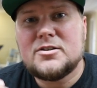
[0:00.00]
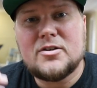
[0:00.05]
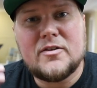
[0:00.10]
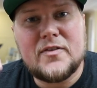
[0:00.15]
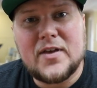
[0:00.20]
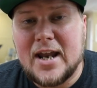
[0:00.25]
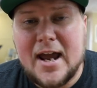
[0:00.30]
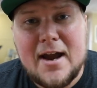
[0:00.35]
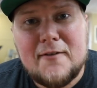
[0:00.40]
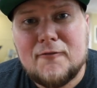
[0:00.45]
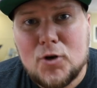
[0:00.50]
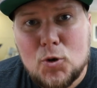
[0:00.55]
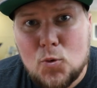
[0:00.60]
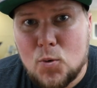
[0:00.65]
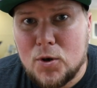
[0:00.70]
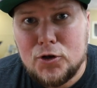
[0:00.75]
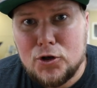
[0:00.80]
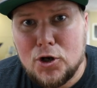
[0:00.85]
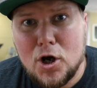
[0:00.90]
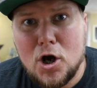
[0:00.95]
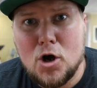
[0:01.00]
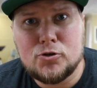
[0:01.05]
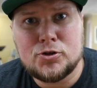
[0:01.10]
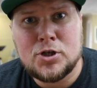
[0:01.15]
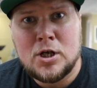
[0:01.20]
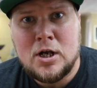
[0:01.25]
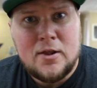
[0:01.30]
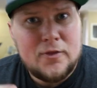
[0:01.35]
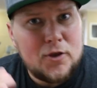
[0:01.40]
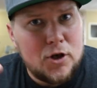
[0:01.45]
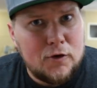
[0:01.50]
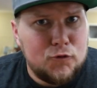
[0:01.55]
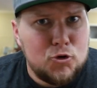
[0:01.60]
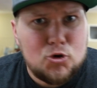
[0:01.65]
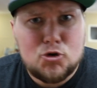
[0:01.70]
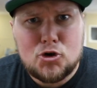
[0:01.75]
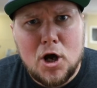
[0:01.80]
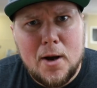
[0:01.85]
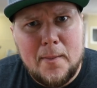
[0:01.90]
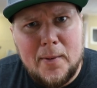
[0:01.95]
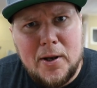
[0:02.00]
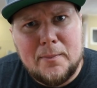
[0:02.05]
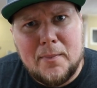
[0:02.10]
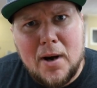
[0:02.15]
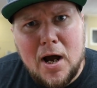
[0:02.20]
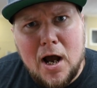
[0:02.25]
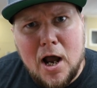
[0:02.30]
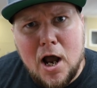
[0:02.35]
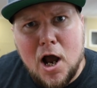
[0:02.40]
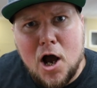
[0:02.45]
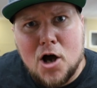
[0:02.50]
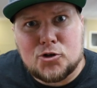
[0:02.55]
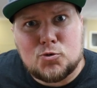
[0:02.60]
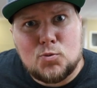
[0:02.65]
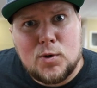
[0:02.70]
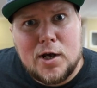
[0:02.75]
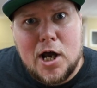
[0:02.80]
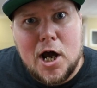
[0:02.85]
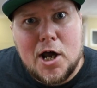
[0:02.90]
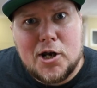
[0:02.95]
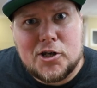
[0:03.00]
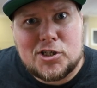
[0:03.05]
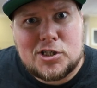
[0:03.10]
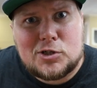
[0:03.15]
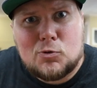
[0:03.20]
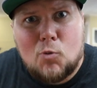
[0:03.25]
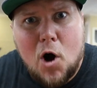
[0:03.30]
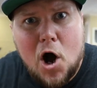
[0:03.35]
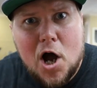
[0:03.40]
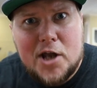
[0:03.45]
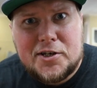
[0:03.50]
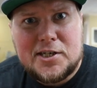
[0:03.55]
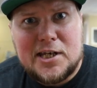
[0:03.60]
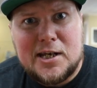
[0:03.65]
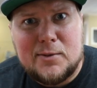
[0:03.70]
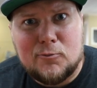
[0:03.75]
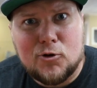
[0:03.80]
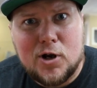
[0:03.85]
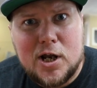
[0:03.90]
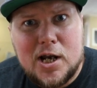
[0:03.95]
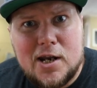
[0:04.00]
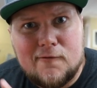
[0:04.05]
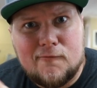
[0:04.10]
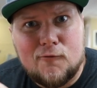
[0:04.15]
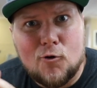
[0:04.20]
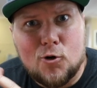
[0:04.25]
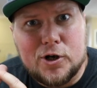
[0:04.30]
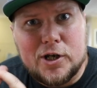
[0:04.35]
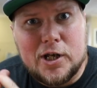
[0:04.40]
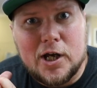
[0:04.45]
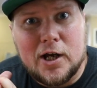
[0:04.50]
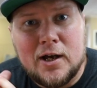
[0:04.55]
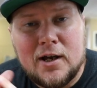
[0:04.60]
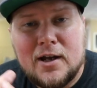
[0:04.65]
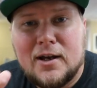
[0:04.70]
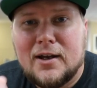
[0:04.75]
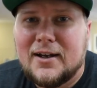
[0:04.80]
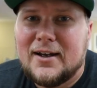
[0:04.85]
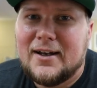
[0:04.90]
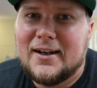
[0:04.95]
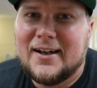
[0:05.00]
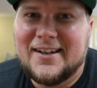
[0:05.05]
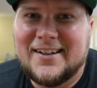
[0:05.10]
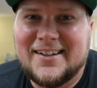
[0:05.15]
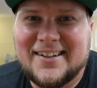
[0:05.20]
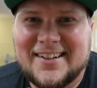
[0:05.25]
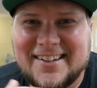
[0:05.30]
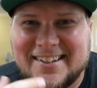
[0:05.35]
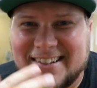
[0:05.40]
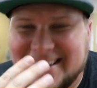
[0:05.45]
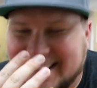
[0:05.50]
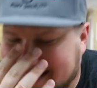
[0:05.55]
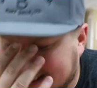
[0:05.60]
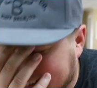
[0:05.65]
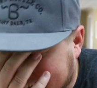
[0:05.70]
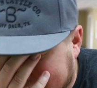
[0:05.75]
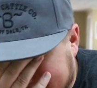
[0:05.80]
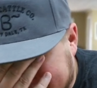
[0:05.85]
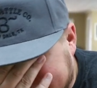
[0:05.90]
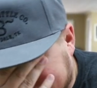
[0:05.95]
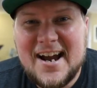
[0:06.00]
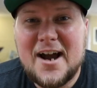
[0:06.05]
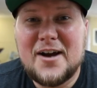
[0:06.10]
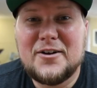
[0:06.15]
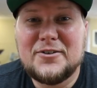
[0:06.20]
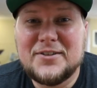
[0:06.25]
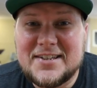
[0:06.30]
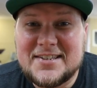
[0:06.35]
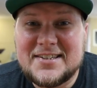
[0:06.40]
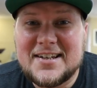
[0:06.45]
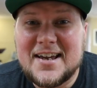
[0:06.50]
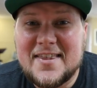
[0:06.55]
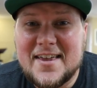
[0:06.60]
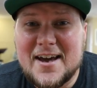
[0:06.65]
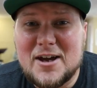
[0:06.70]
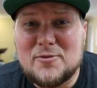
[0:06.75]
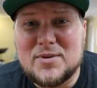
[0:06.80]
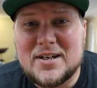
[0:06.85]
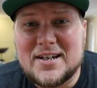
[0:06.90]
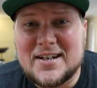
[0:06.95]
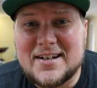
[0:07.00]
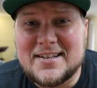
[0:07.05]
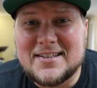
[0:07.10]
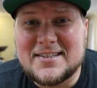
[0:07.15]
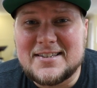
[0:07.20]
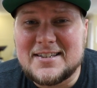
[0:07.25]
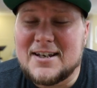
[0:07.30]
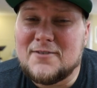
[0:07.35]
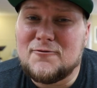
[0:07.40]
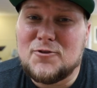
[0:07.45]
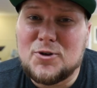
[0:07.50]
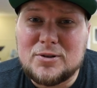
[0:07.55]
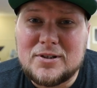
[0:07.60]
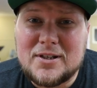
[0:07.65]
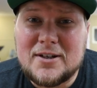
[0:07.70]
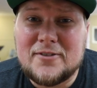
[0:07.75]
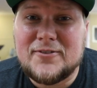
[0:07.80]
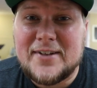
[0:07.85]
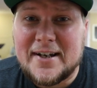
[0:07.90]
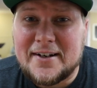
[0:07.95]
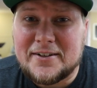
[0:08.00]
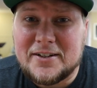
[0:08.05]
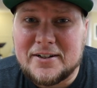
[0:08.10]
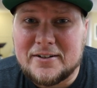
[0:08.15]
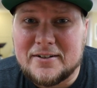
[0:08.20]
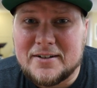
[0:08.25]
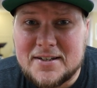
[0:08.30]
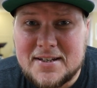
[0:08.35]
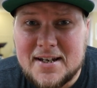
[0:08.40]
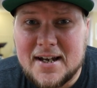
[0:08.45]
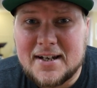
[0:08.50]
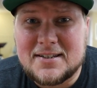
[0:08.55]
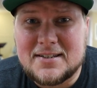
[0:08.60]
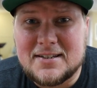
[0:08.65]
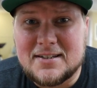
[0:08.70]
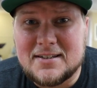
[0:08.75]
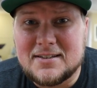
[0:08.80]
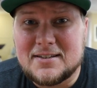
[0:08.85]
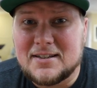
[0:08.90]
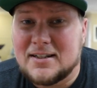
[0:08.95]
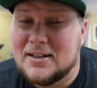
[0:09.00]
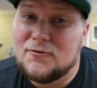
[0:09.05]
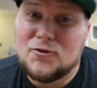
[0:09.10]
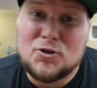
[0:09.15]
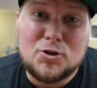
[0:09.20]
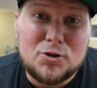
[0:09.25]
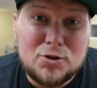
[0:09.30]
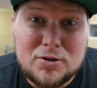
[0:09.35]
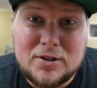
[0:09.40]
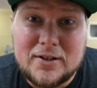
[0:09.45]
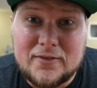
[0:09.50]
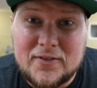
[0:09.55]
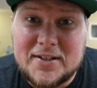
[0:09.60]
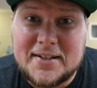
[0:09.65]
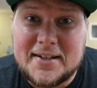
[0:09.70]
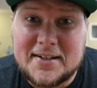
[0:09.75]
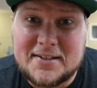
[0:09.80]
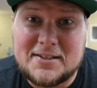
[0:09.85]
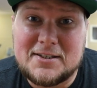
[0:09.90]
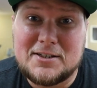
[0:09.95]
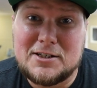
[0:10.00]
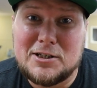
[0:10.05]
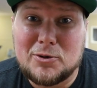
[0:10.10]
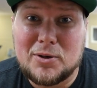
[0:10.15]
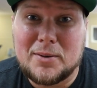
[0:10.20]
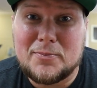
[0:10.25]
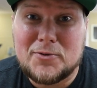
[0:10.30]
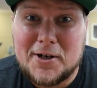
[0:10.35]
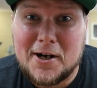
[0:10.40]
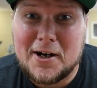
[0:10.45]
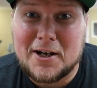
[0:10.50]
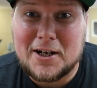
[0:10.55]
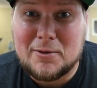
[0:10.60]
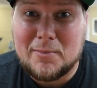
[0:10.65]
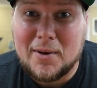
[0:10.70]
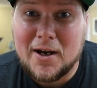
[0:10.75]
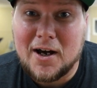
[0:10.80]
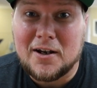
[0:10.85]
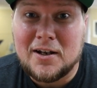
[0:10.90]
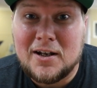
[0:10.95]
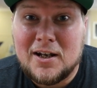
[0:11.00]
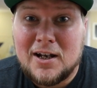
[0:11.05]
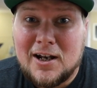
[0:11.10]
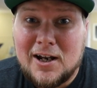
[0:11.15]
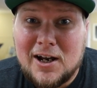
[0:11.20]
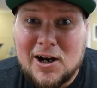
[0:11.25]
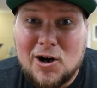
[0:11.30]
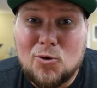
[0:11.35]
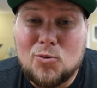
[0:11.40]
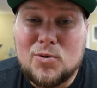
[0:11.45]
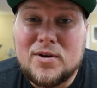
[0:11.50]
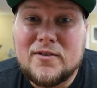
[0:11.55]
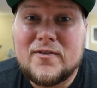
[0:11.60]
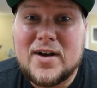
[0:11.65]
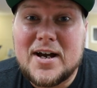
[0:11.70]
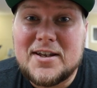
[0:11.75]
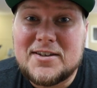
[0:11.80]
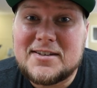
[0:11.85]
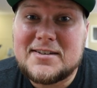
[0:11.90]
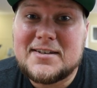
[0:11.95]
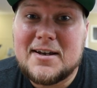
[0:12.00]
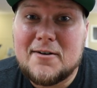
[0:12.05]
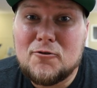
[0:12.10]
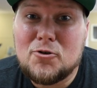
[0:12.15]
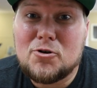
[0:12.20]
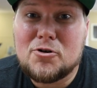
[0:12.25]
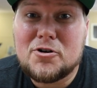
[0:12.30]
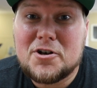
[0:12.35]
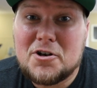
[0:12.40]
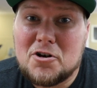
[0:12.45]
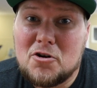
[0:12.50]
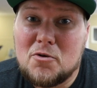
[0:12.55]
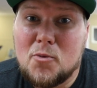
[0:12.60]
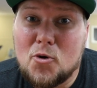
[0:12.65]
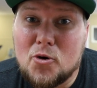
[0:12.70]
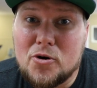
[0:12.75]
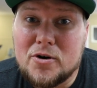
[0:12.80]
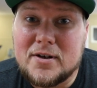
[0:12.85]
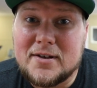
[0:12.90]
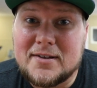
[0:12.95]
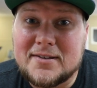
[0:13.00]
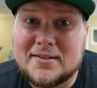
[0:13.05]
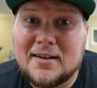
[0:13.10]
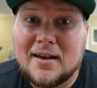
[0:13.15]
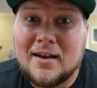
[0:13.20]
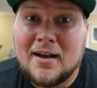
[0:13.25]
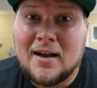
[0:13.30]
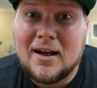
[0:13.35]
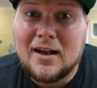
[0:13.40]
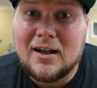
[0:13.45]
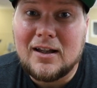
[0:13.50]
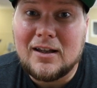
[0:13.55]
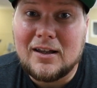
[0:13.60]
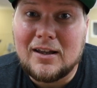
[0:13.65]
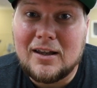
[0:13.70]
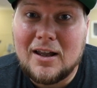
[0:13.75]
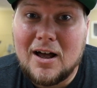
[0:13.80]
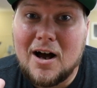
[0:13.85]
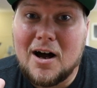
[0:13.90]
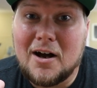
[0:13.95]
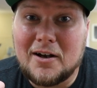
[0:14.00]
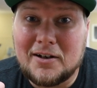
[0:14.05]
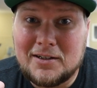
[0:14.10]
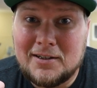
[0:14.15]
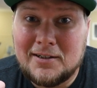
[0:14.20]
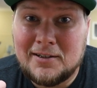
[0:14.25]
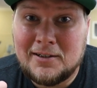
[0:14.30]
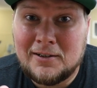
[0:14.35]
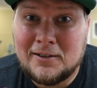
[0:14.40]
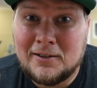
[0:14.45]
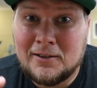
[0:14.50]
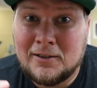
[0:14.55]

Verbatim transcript: so that everyone knows that if you come in my house, we got a SWAT team ready for you. I only say that because if you live down here in Texas, and if you do live in Texas, you know what I'm talking about. We've got several good old boys locked,